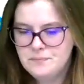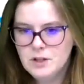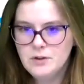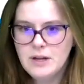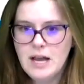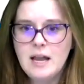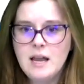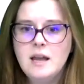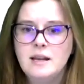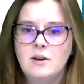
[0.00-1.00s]
okay?
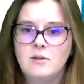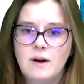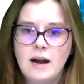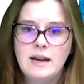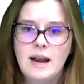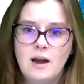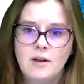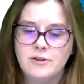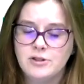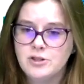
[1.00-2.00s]
Now, right now,
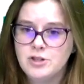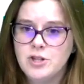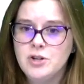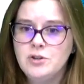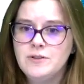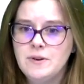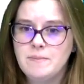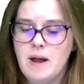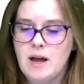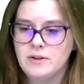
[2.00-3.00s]
there's two different
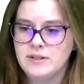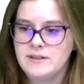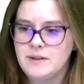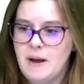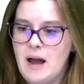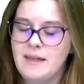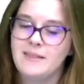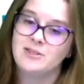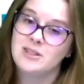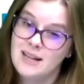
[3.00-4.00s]
models of the Pi.
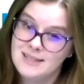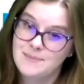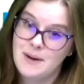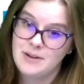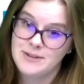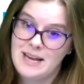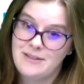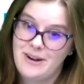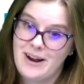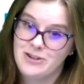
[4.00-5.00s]
There's lots of models out
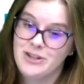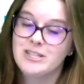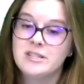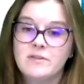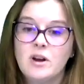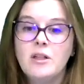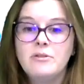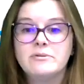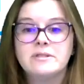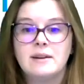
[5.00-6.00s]
there, actually, because they've gone
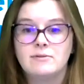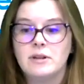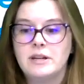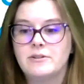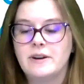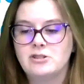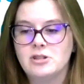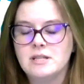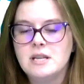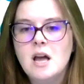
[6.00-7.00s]
through several
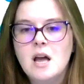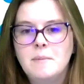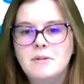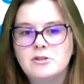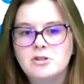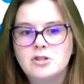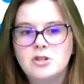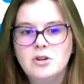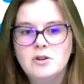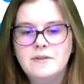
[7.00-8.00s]
iterations. But there's
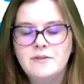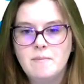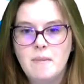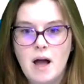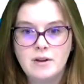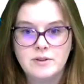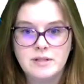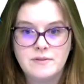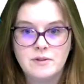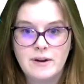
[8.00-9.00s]
two different models
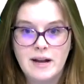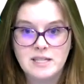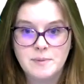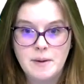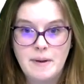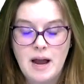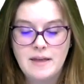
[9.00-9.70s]
of the Raspberry Pi that